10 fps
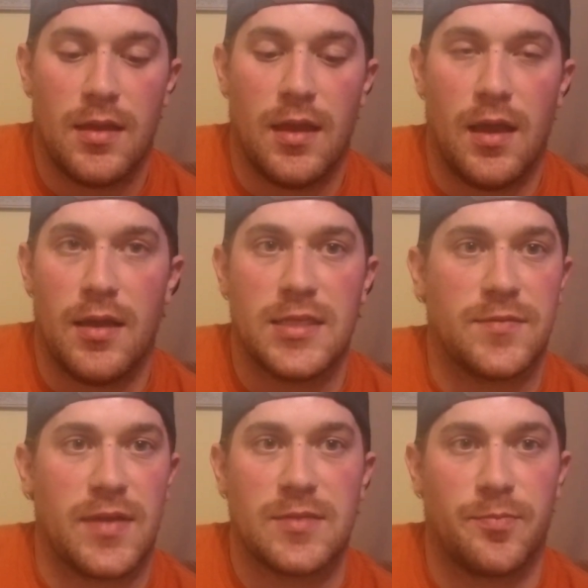
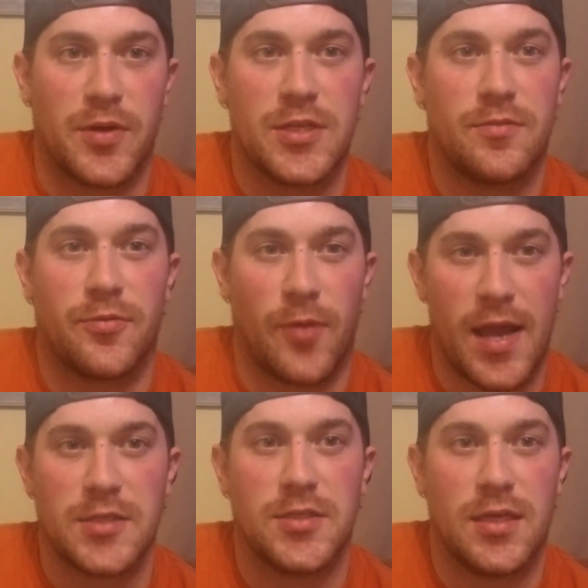It's pretty
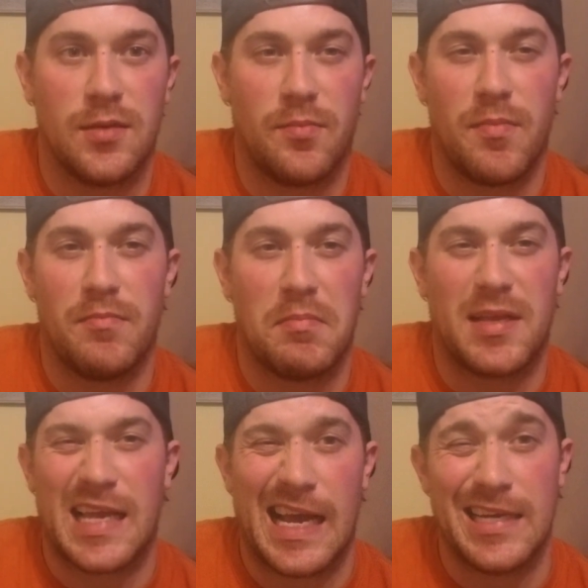thrashy,
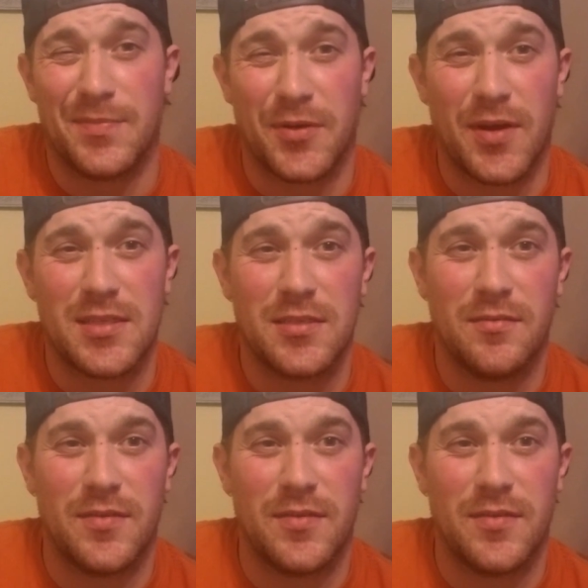kind of progressive.